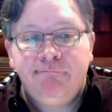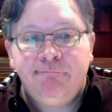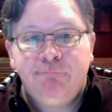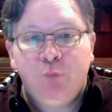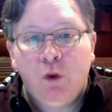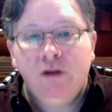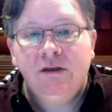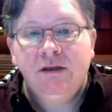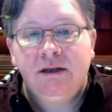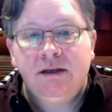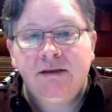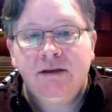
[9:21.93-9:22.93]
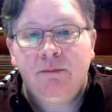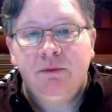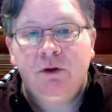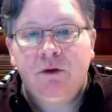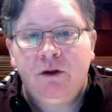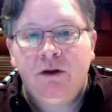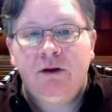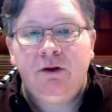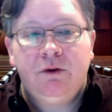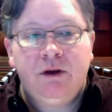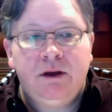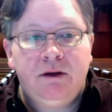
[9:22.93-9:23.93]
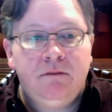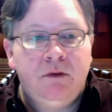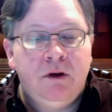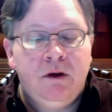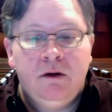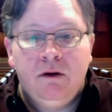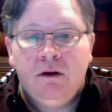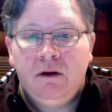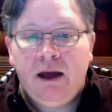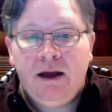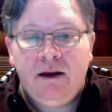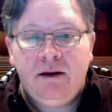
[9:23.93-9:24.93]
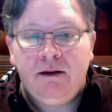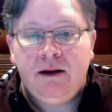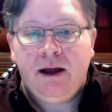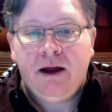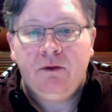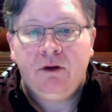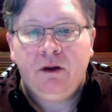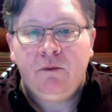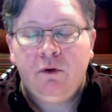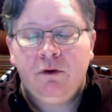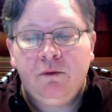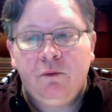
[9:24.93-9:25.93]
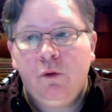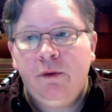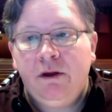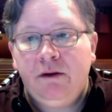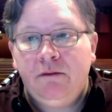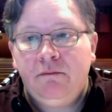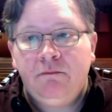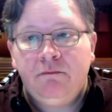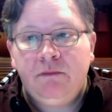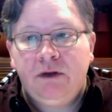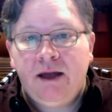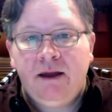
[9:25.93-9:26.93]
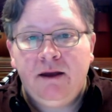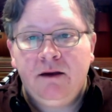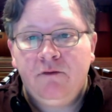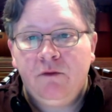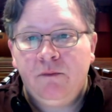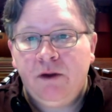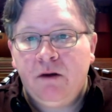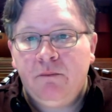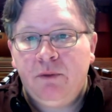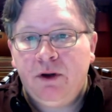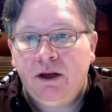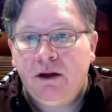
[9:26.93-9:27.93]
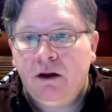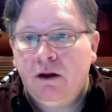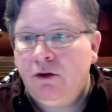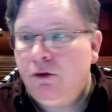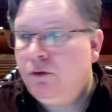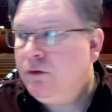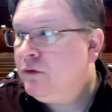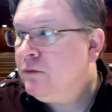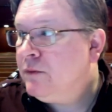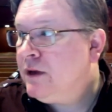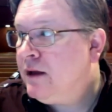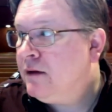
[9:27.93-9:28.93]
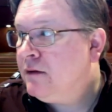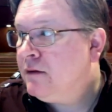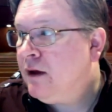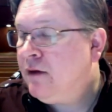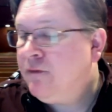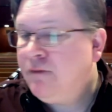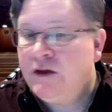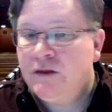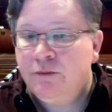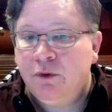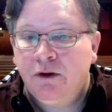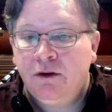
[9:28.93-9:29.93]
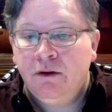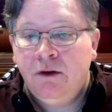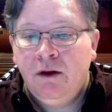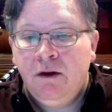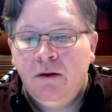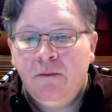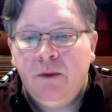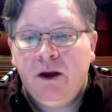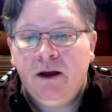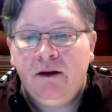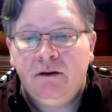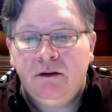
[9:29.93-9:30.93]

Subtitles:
once it is uploaded, you can edit it out, and we'll be taking it from there and putting it on YouTube and Facebook. But